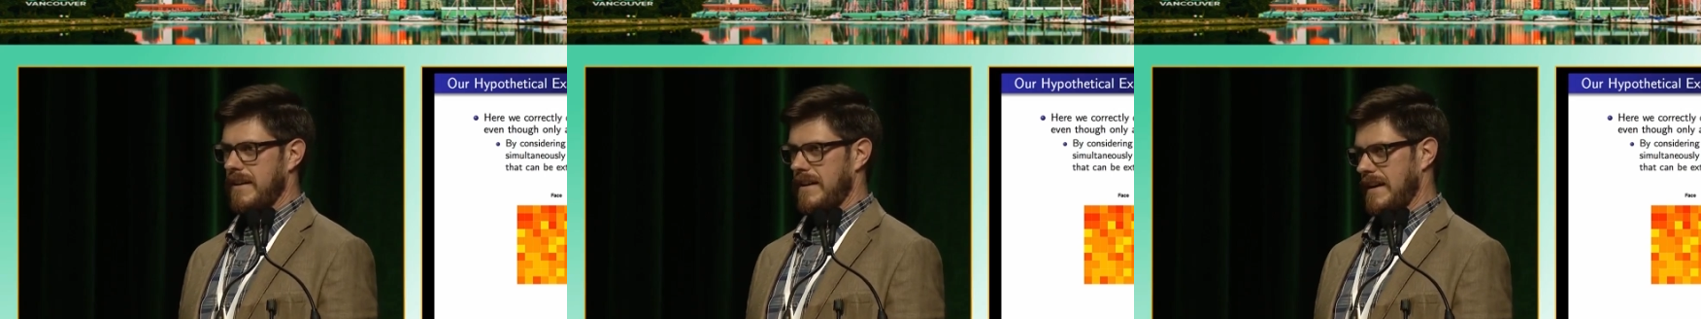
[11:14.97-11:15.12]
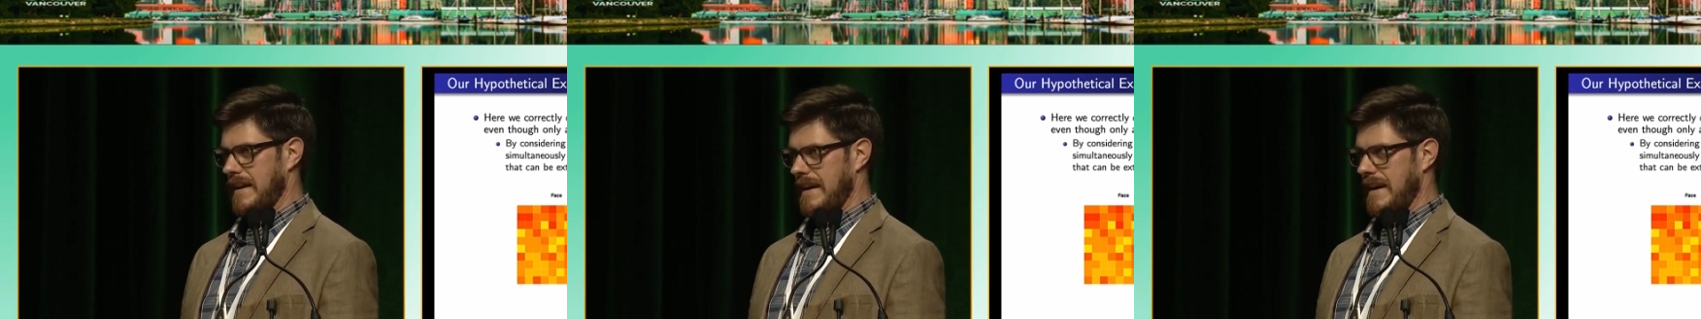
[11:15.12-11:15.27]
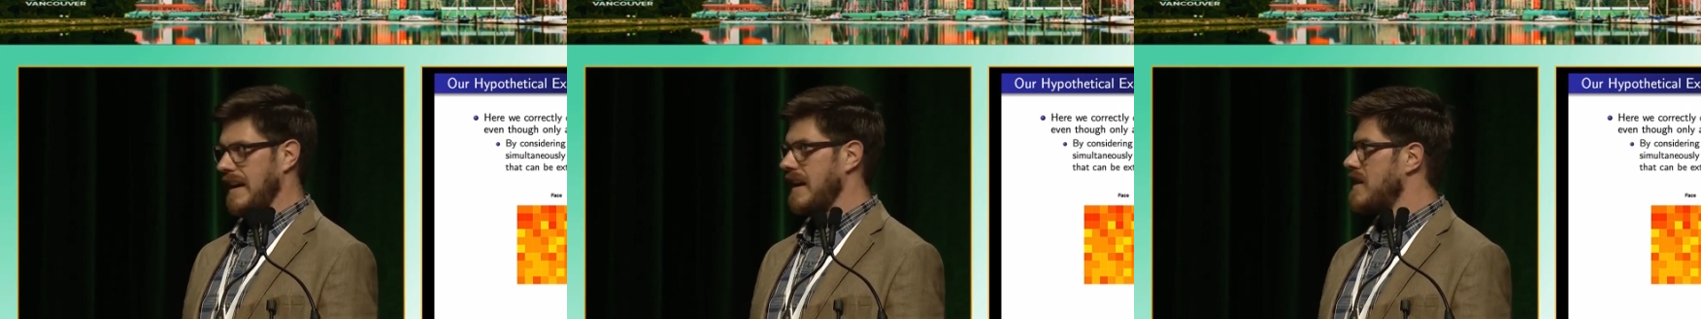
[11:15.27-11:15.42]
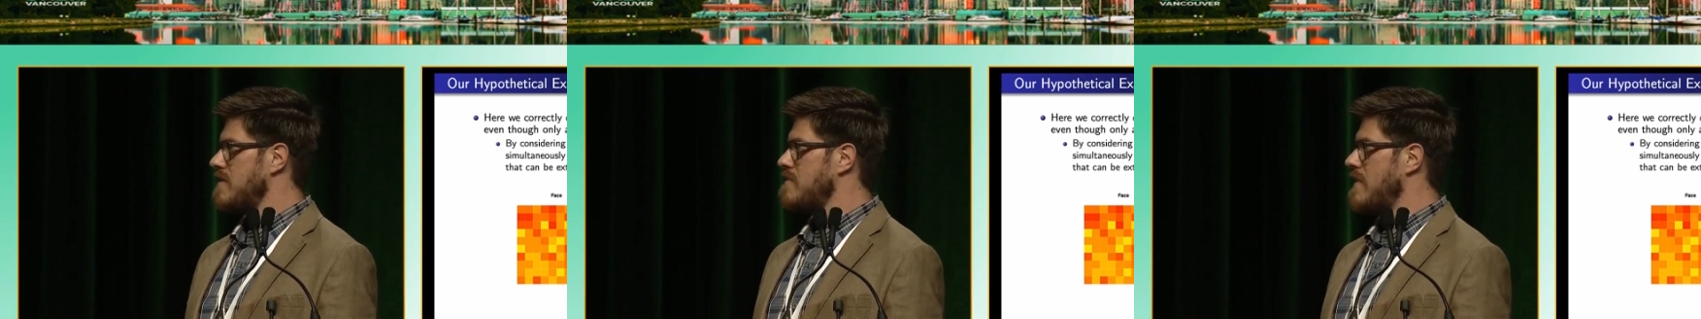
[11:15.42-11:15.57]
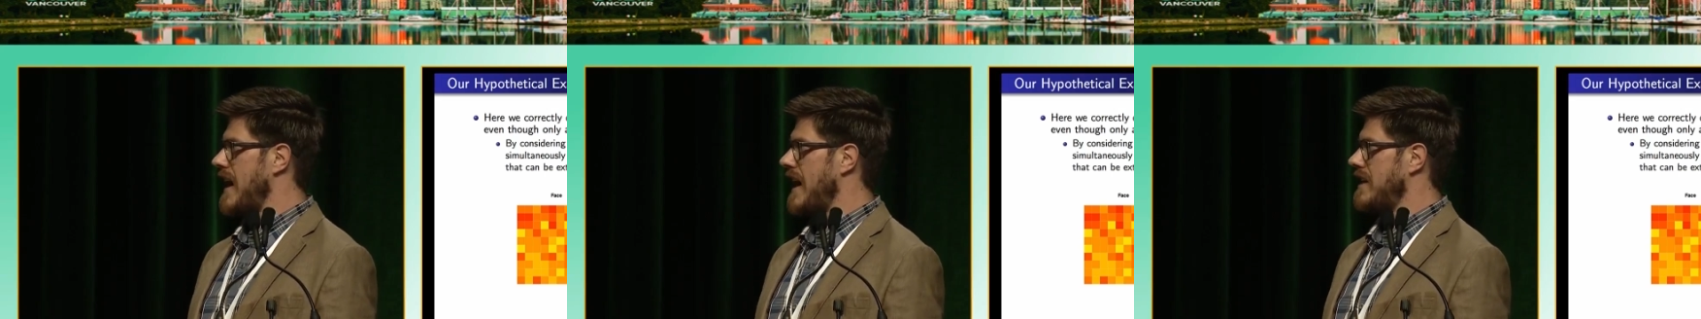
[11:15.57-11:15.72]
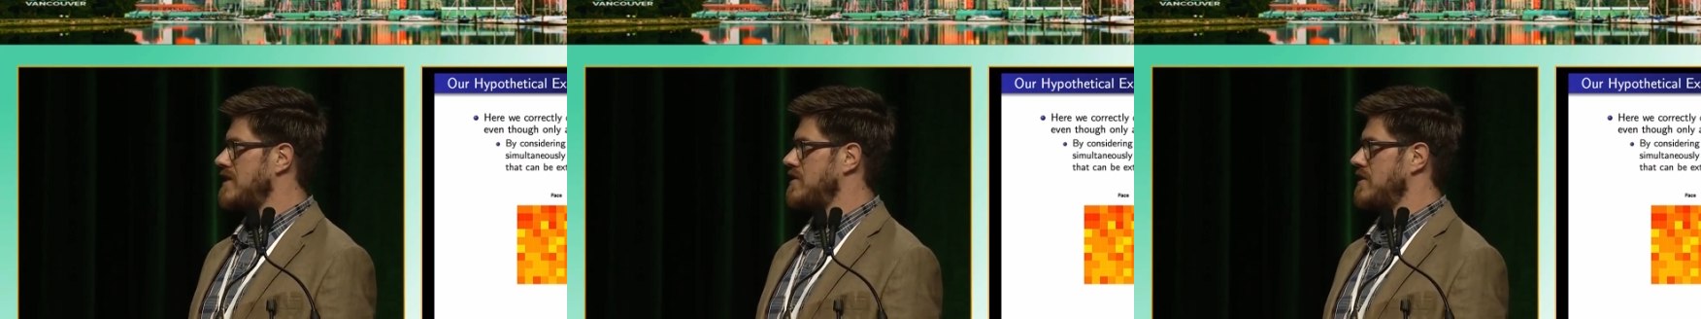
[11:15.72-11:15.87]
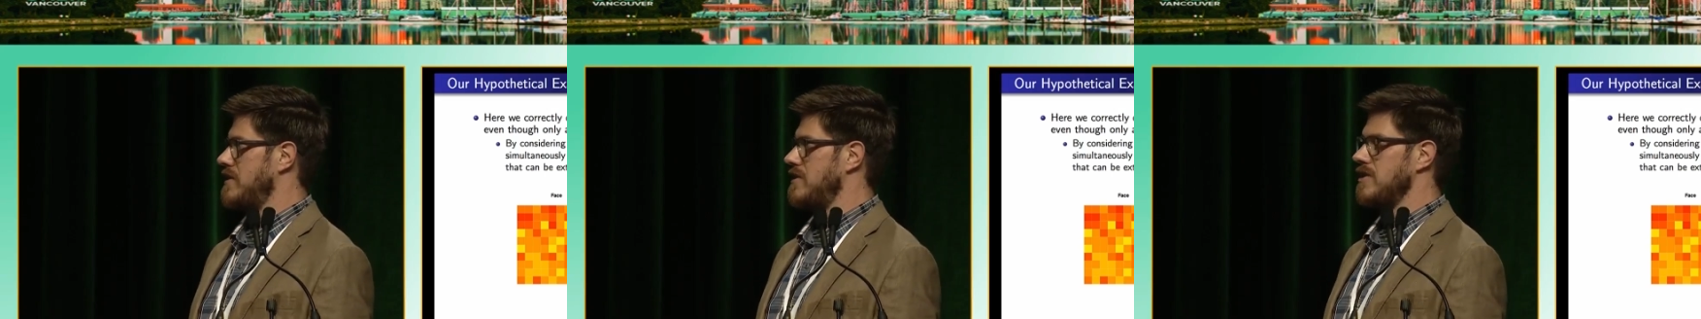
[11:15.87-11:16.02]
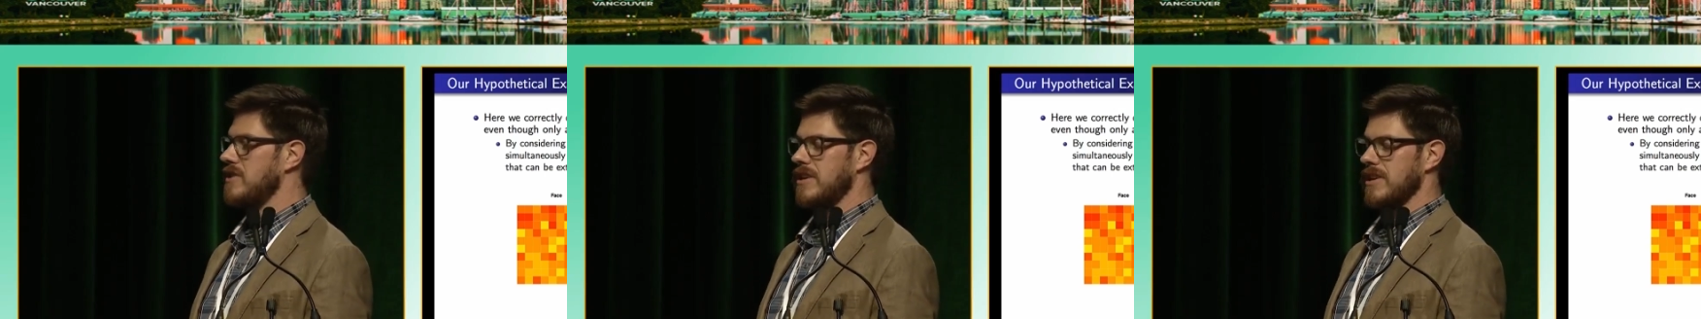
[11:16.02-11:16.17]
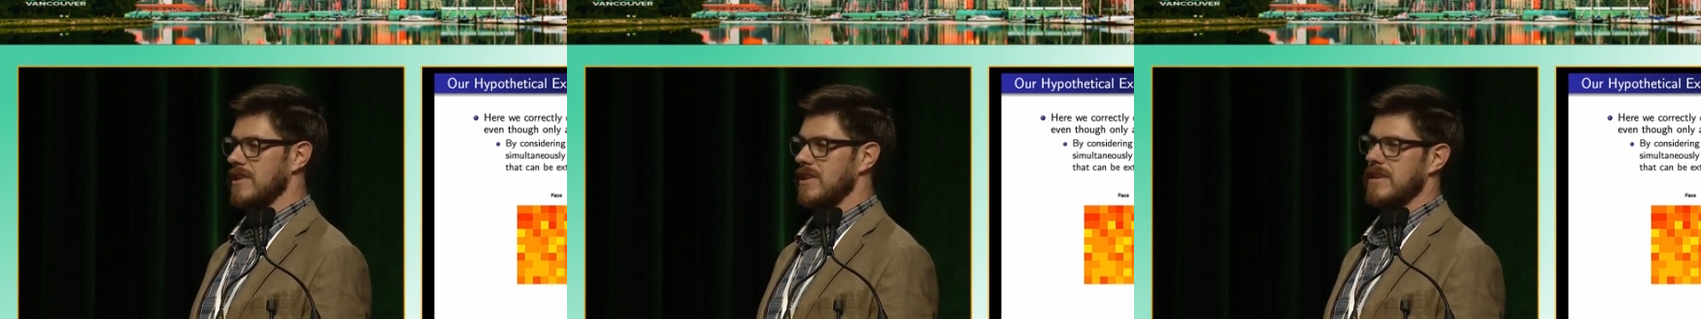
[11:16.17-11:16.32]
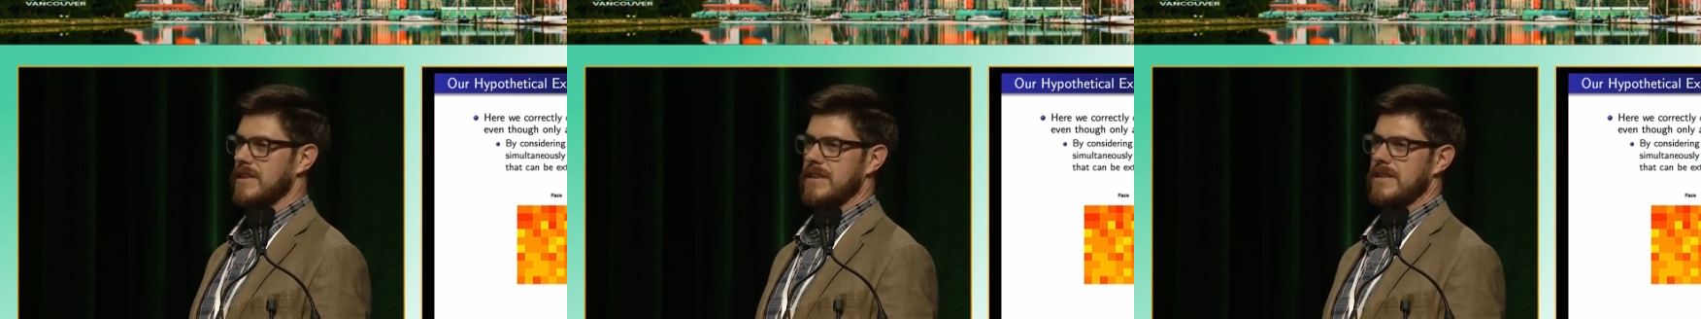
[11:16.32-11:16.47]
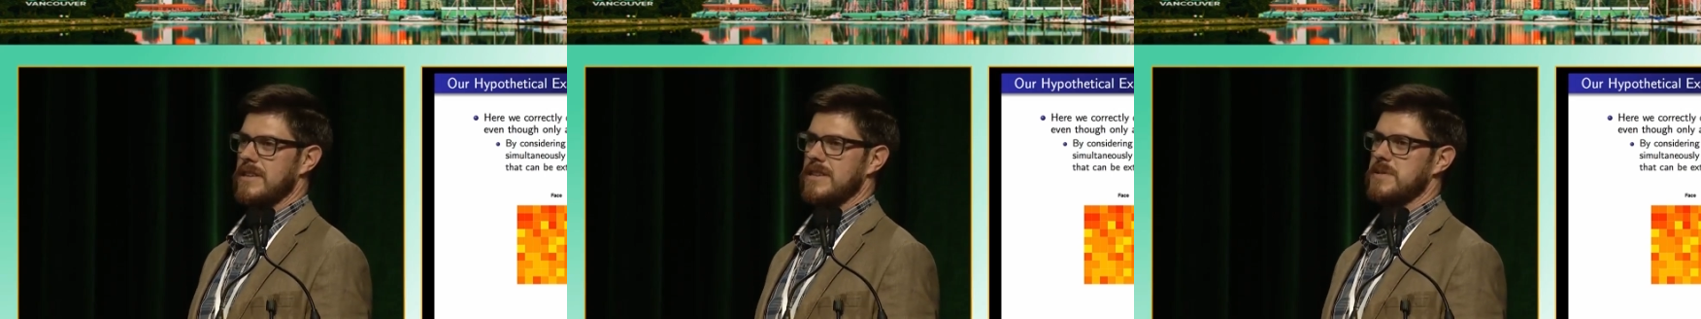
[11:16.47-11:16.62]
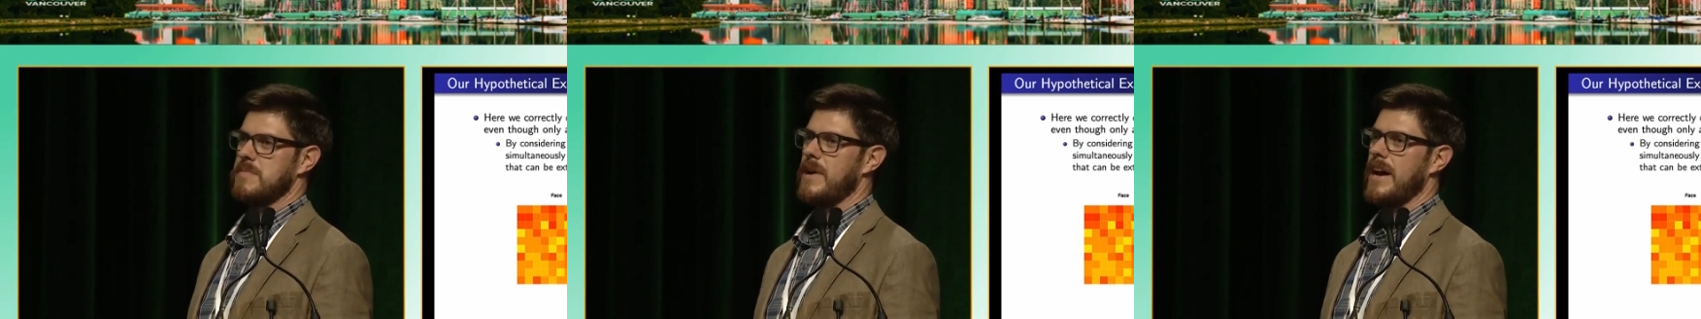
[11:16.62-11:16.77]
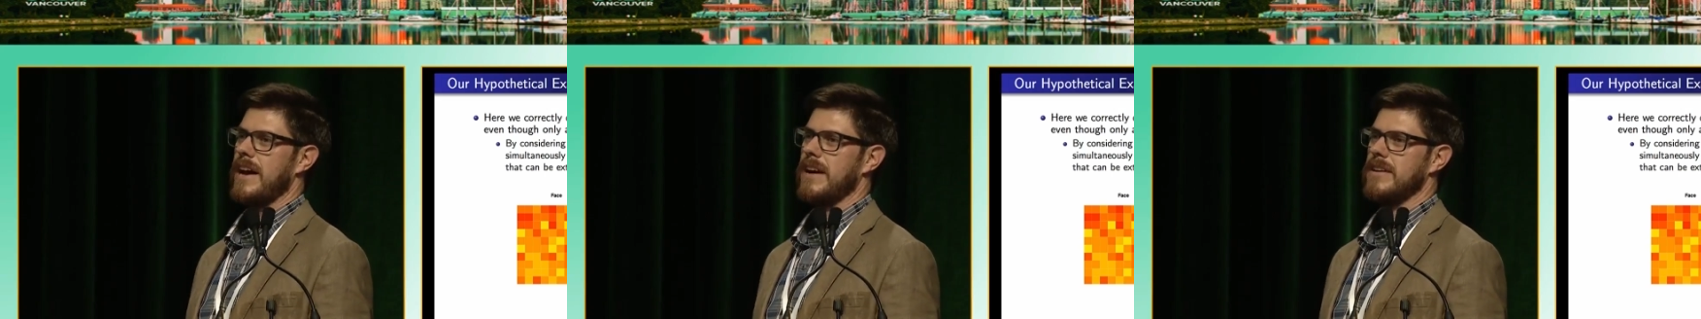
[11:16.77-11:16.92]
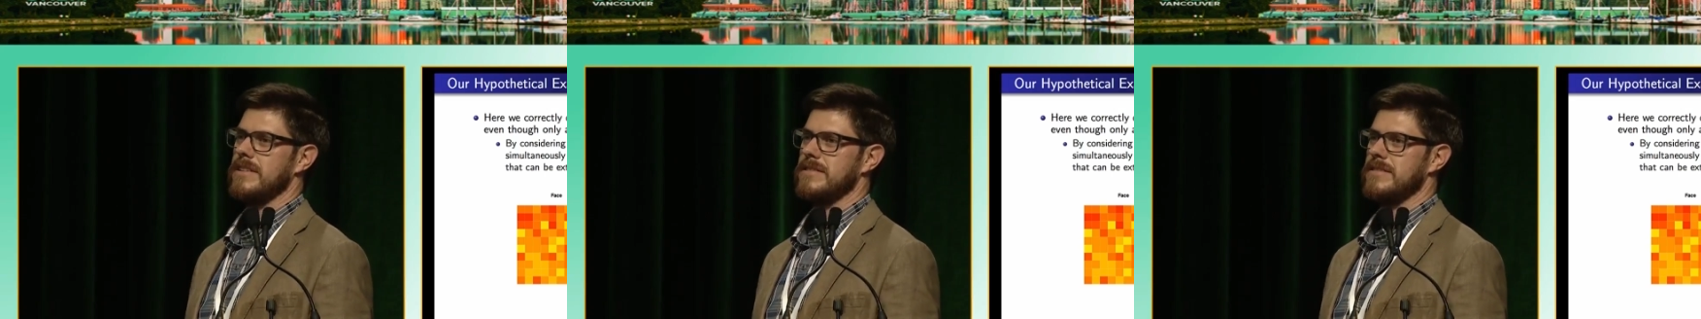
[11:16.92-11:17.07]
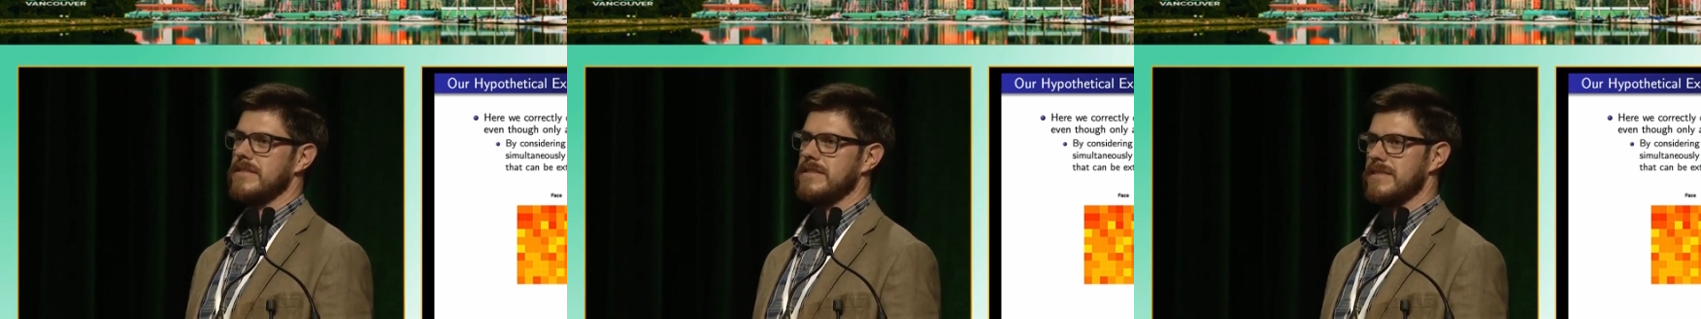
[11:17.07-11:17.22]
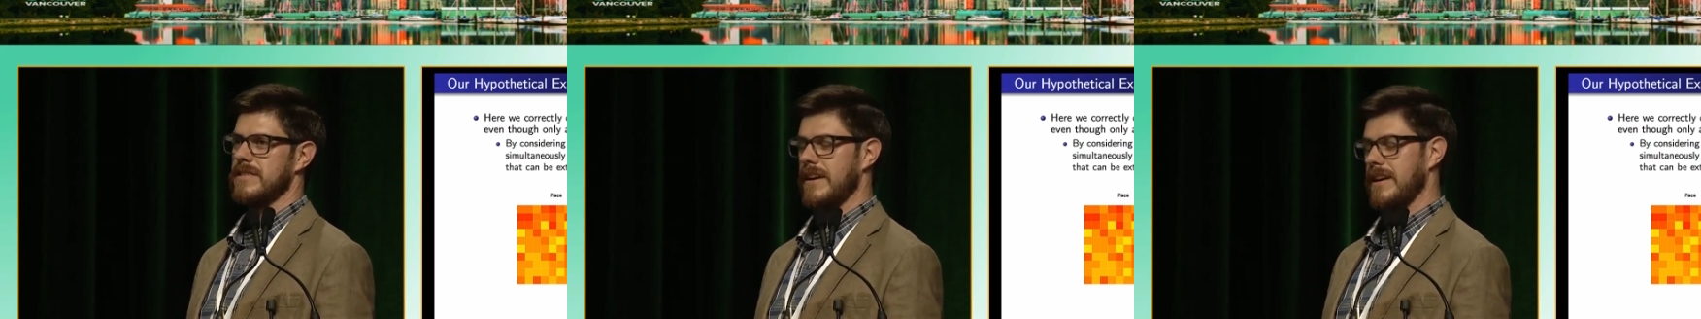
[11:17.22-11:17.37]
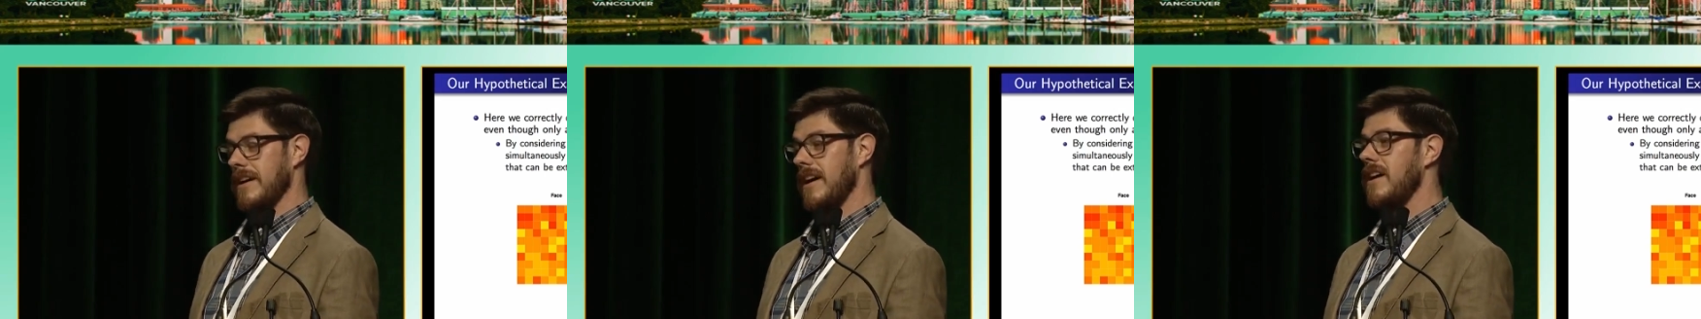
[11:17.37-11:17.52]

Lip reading: I can't imagine you could look at these patterns and say,